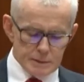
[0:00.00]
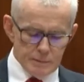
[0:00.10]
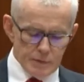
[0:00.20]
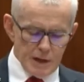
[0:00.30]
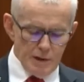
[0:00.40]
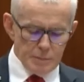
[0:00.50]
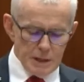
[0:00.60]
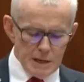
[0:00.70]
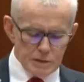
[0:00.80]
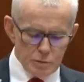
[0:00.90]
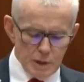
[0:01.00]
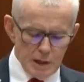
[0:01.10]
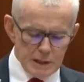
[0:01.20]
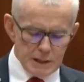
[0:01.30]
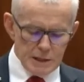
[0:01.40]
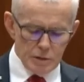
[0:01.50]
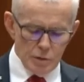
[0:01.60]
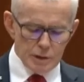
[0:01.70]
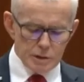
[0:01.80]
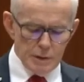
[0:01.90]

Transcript: The government hasn't realised that in order to